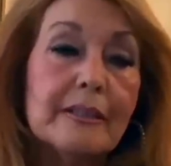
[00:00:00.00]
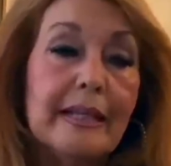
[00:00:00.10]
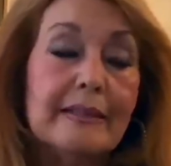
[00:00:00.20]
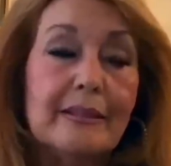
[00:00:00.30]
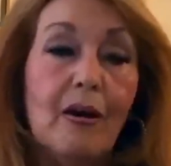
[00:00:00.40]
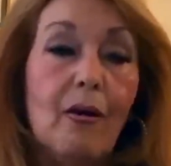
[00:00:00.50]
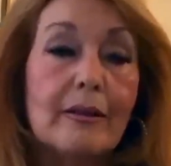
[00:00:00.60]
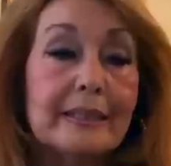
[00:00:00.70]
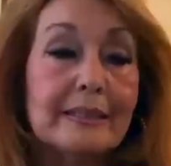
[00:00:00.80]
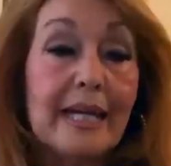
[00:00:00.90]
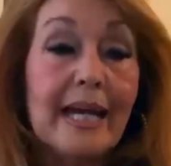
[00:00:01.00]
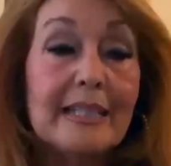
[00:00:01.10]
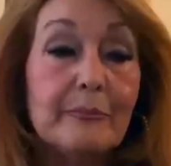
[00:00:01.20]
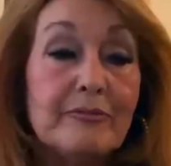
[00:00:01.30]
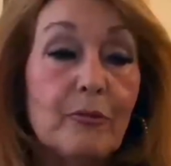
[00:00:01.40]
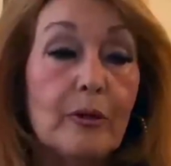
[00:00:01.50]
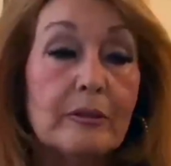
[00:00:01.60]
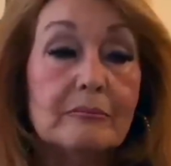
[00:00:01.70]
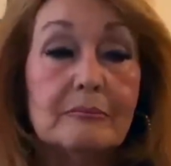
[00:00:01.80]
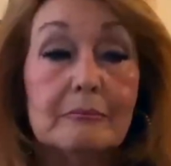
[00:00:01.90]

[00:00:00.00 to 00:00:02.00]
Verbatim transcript: that the heart can take before it